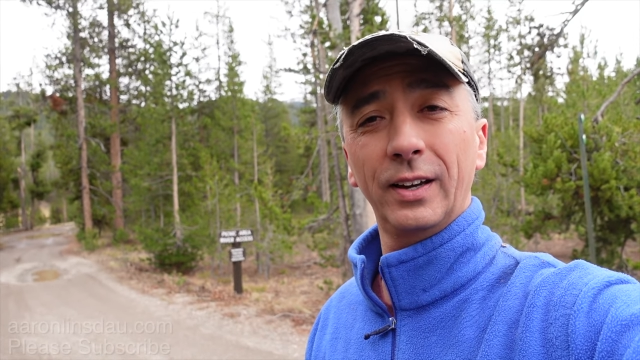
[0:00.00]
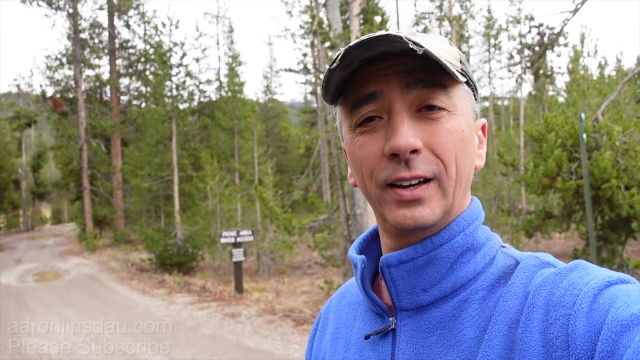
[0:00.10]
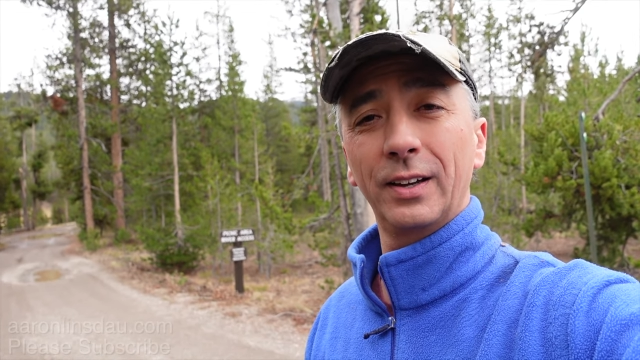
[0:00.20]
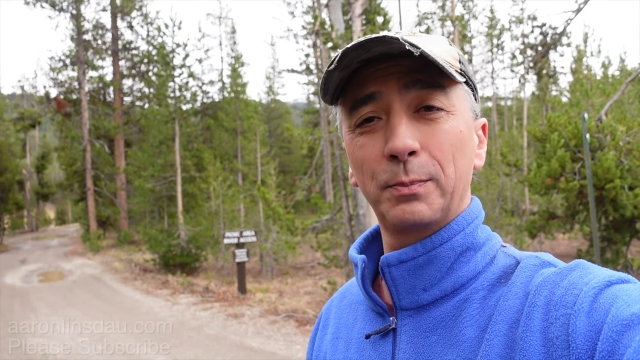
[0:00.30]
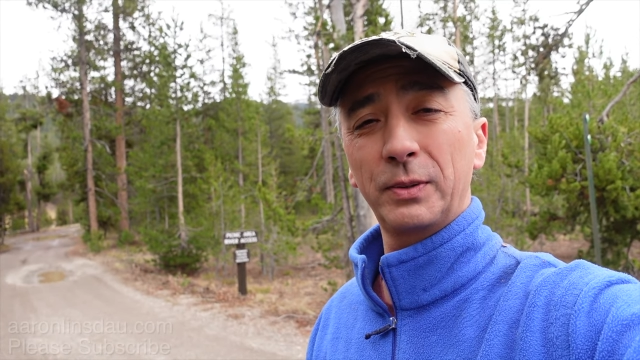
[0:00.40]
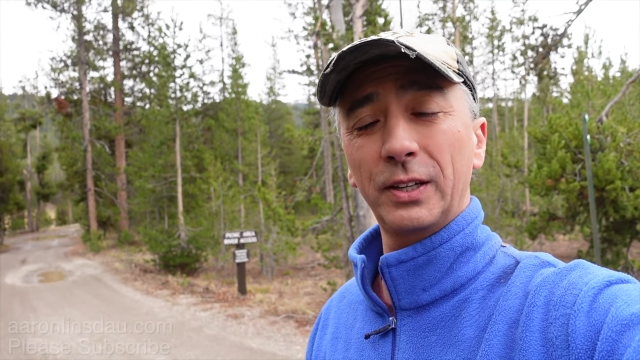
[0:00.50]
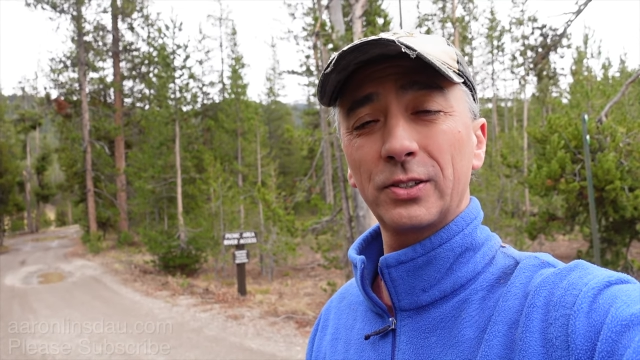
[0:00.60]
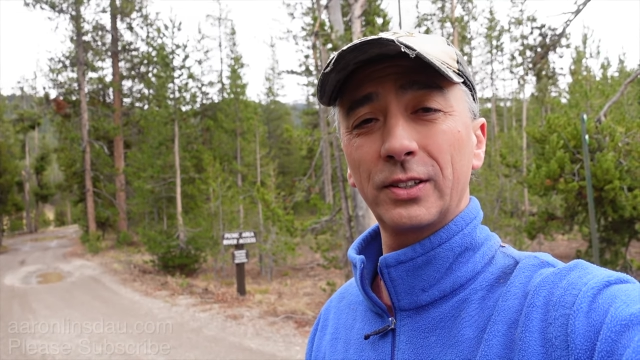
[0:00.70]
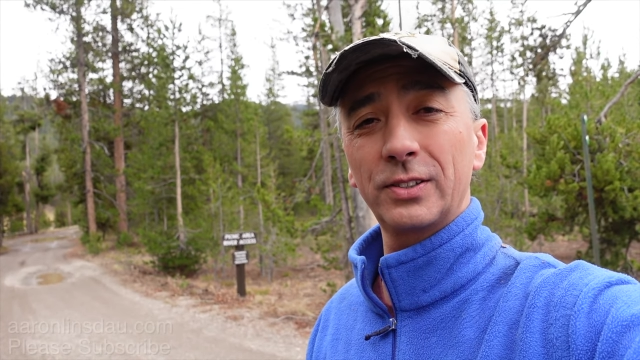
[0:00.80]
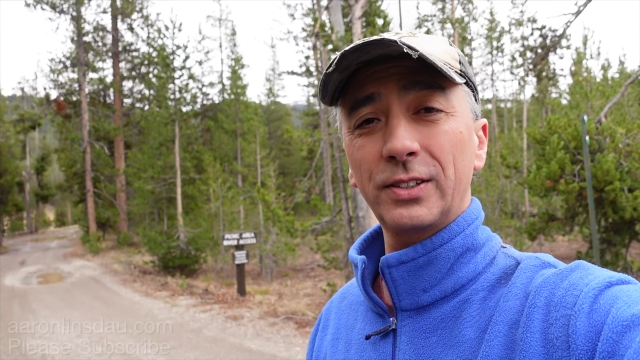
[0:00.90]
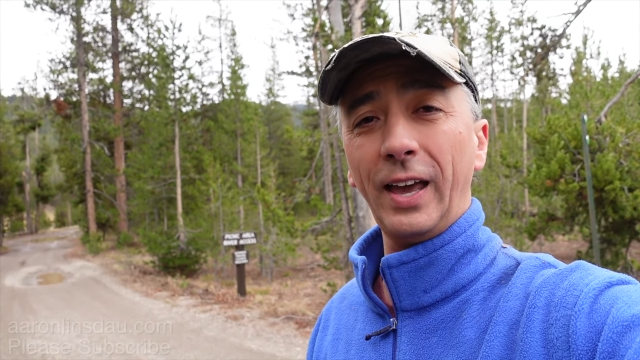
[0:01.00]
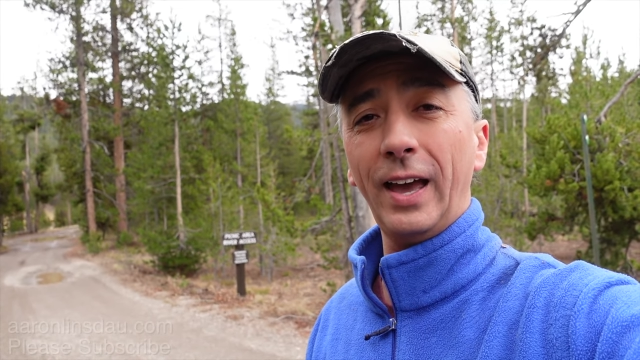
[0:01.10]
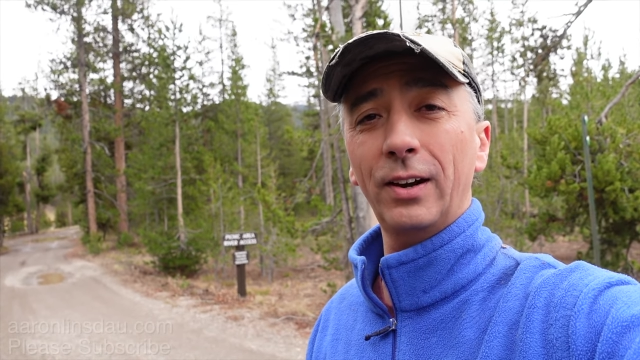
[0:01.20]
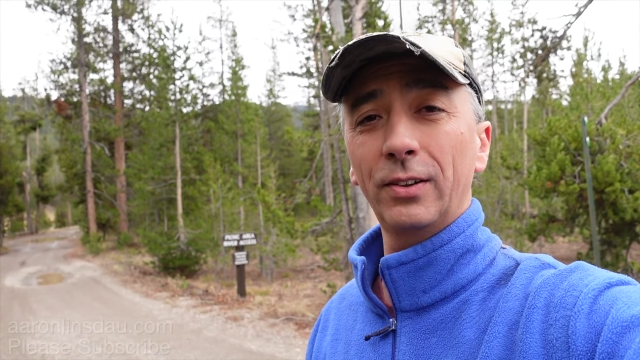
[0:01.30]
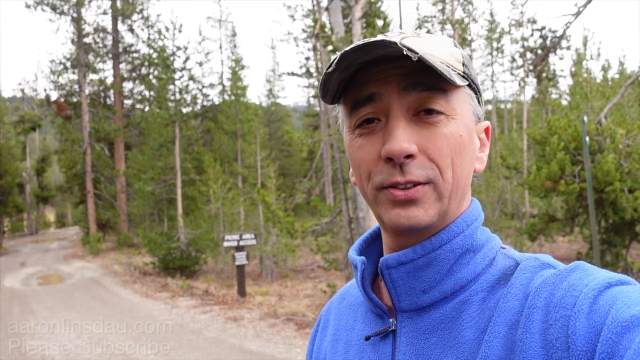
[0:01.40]
uh, potentially
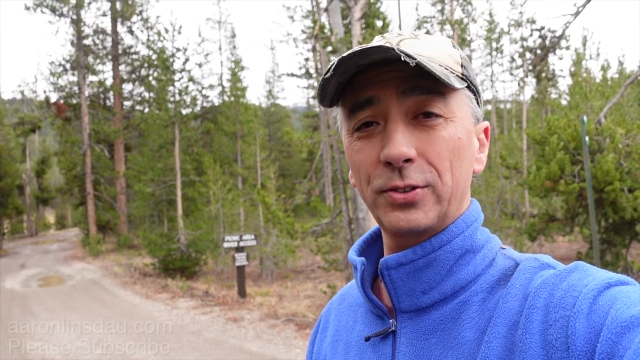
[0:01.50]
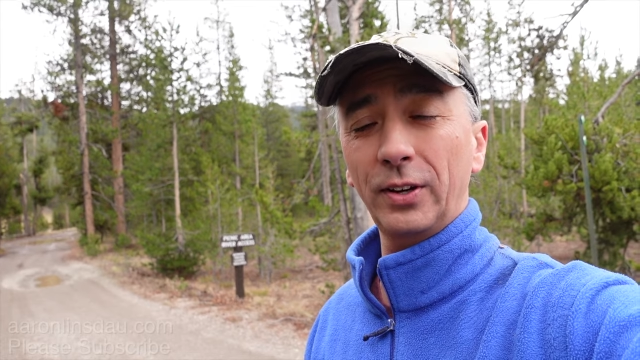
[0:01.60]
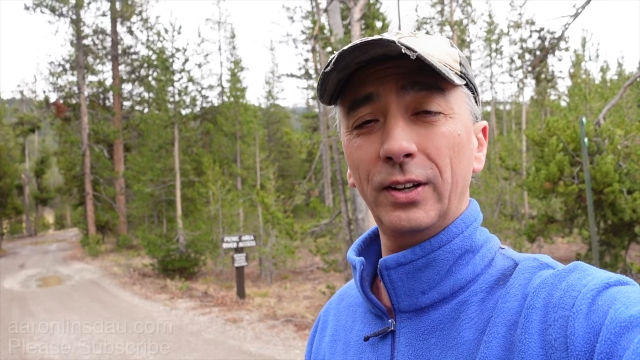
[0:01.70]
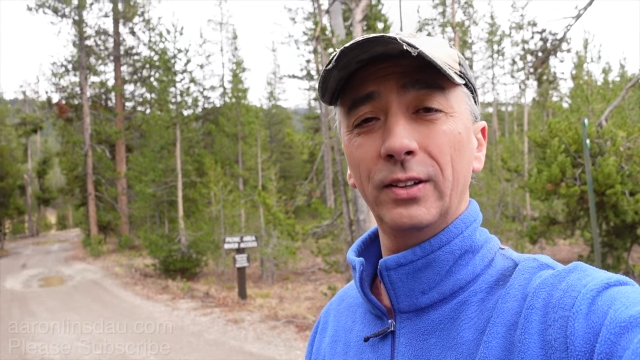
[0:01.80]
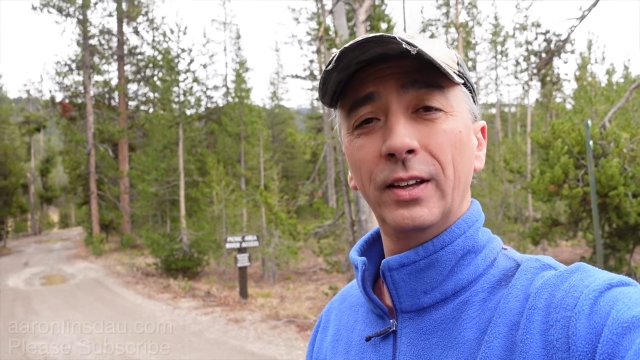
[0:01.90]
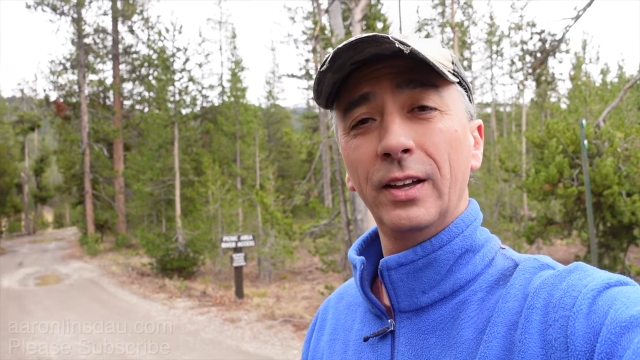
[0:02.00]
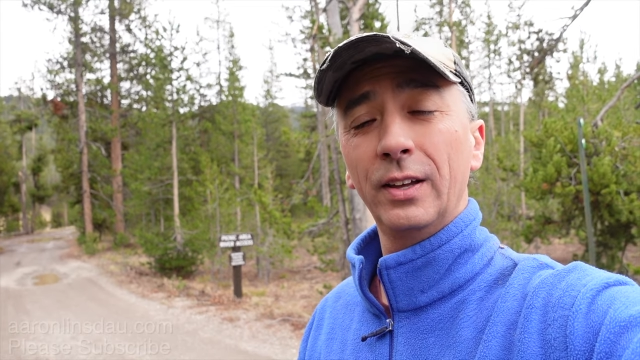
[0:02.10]
scat on the trail.